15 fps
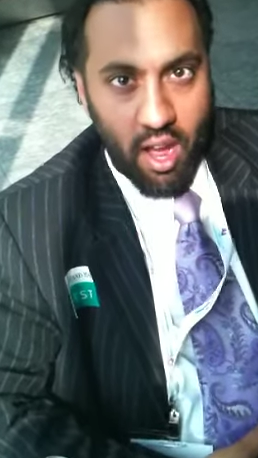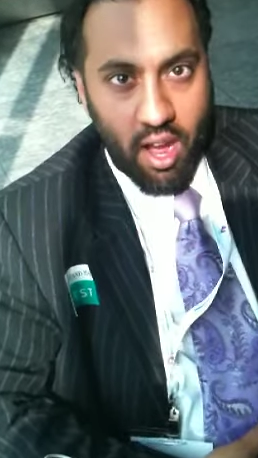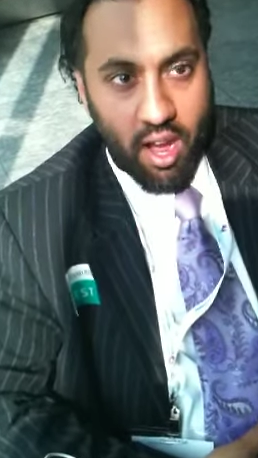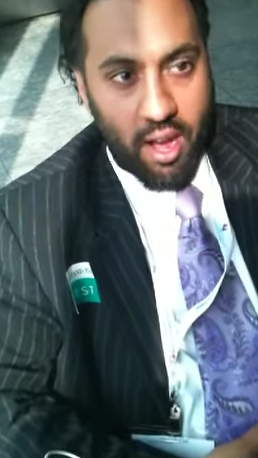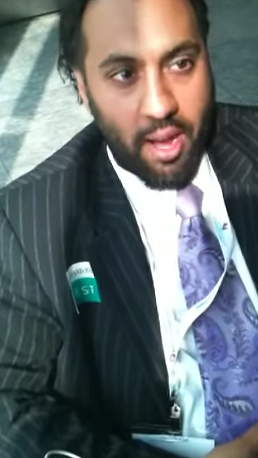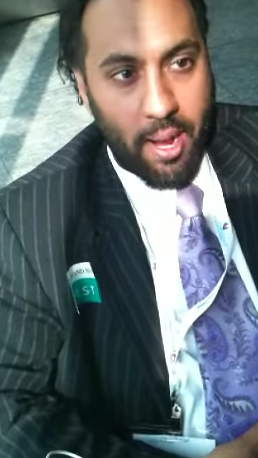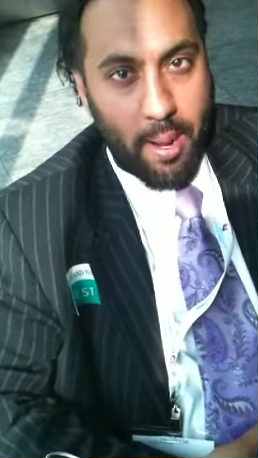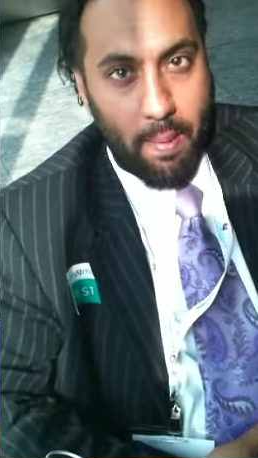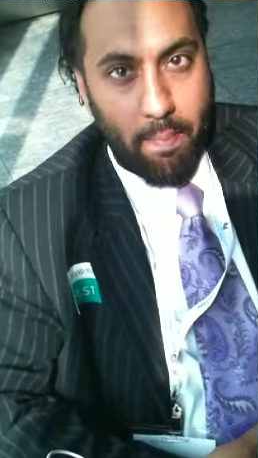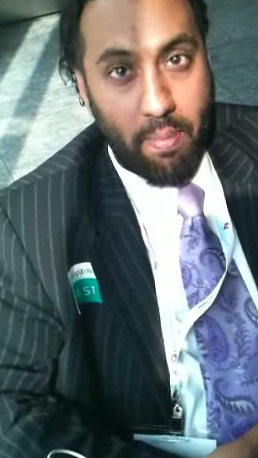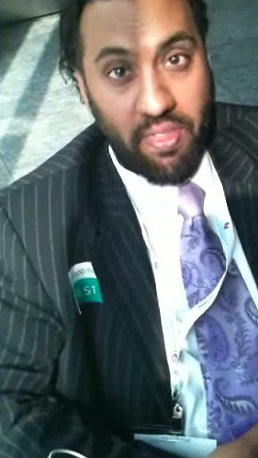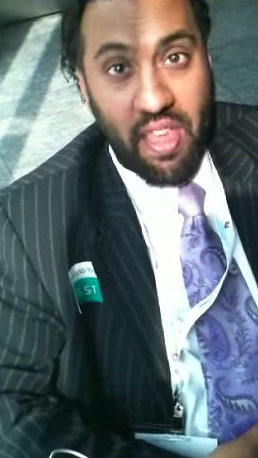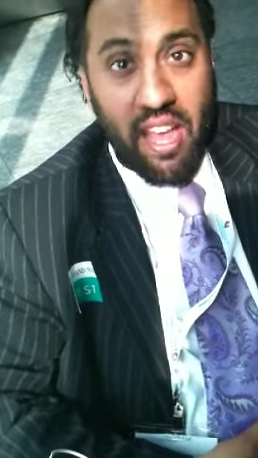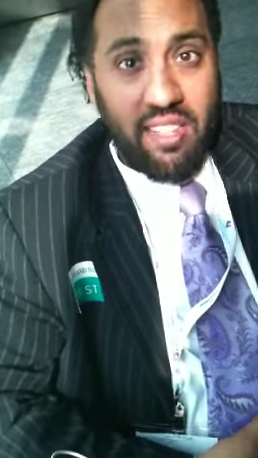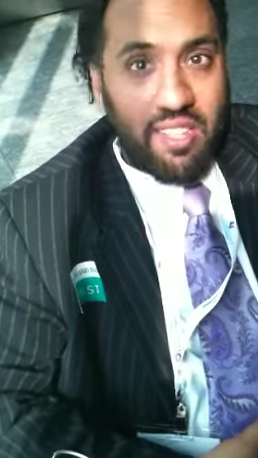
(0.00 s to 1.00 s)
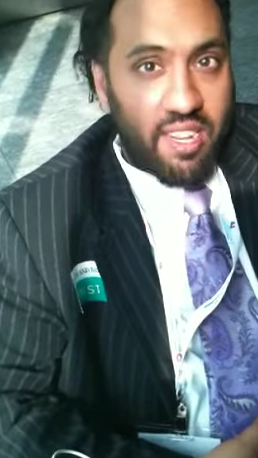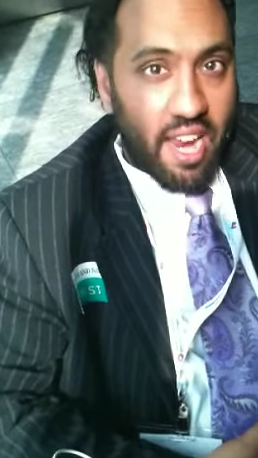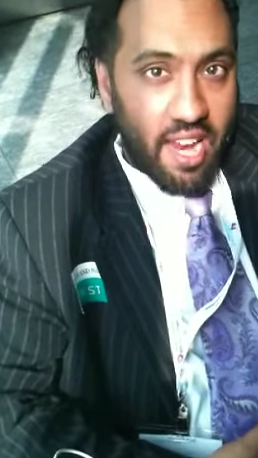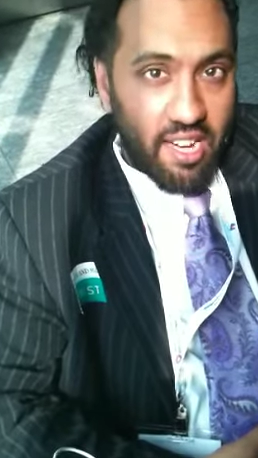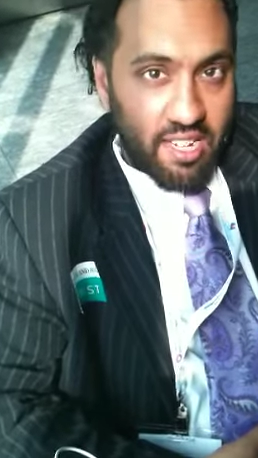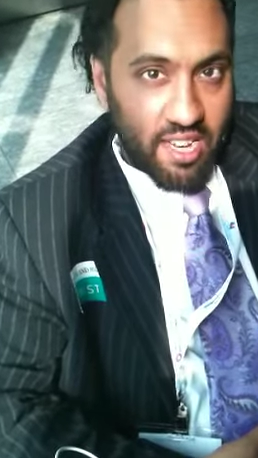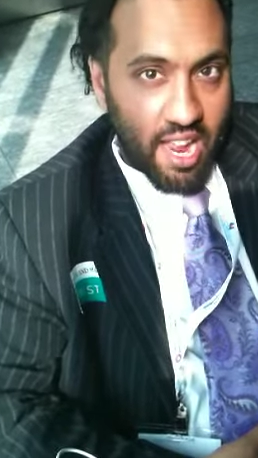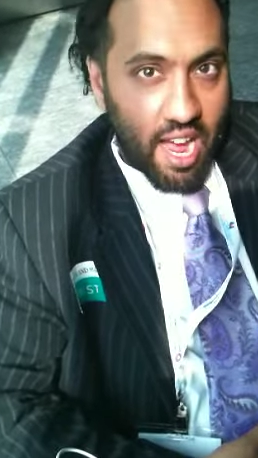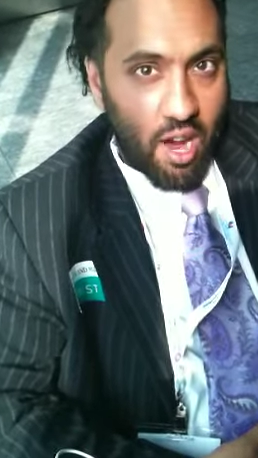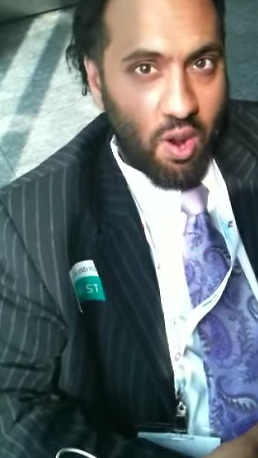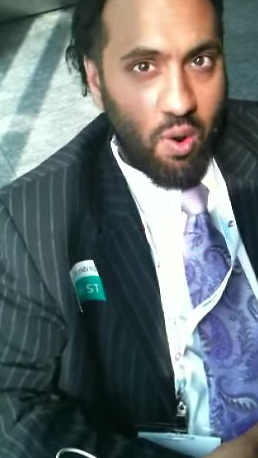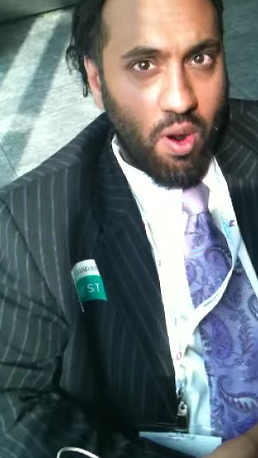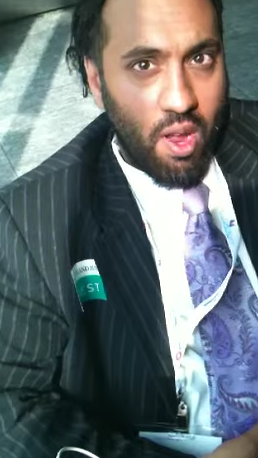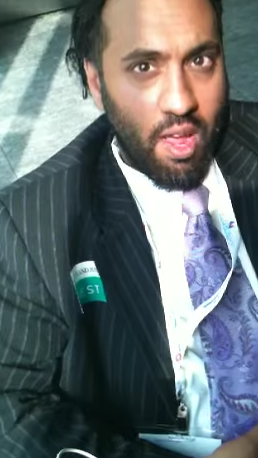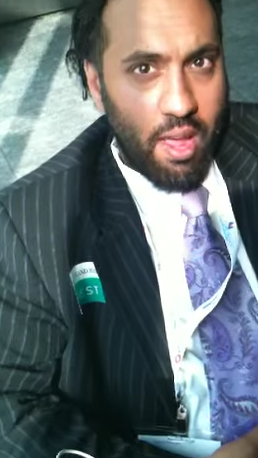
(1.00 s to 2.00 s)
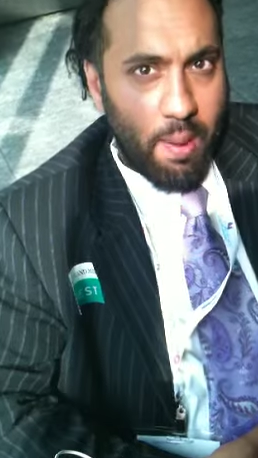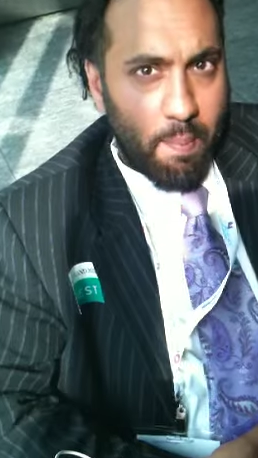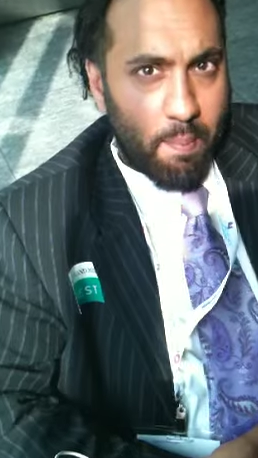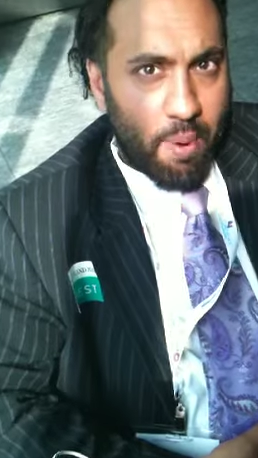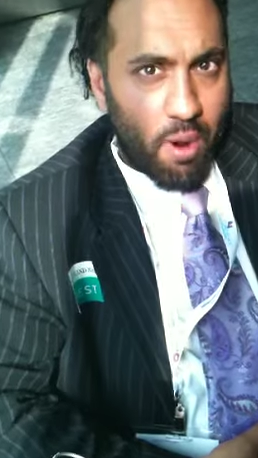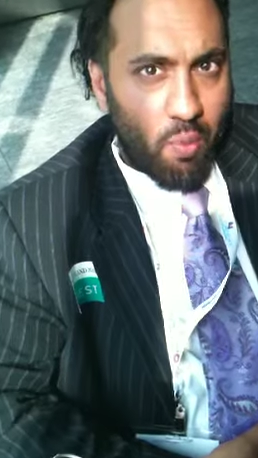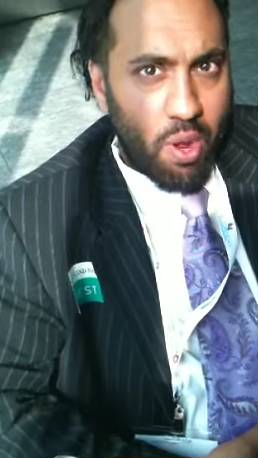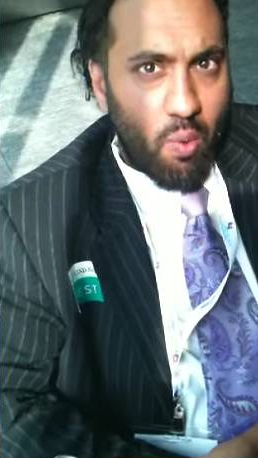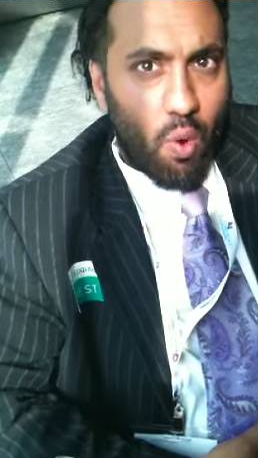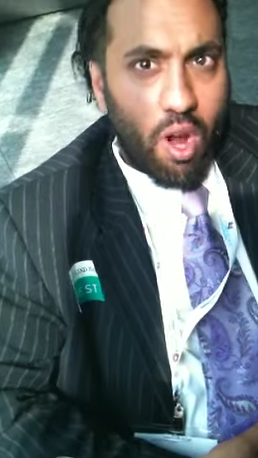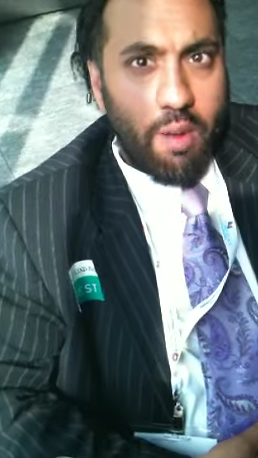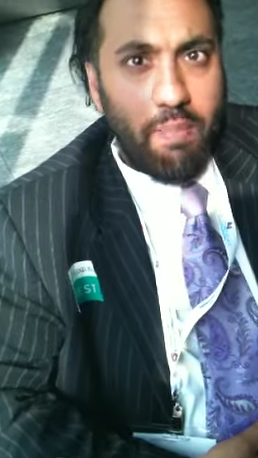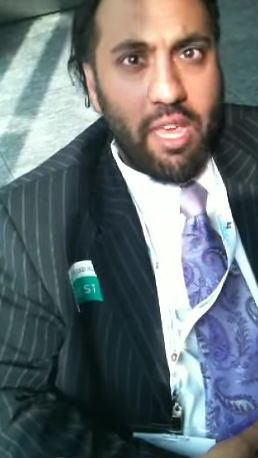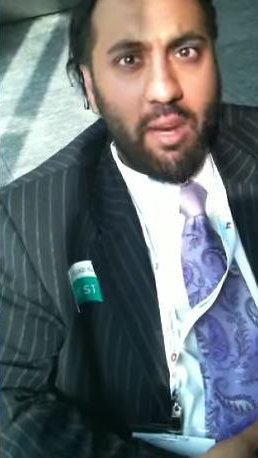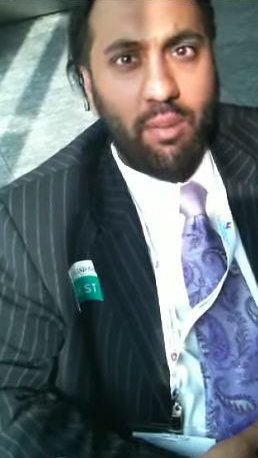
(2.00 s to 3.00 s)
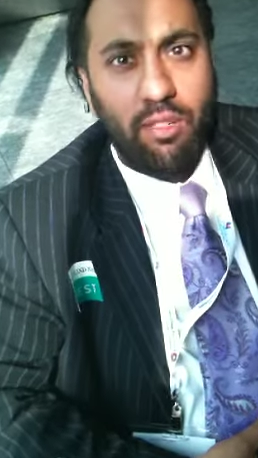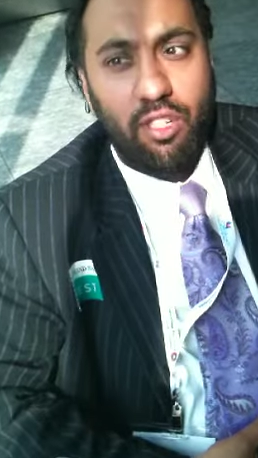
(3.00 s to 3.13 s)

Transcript: Uh, but that's changed now. But we want to be able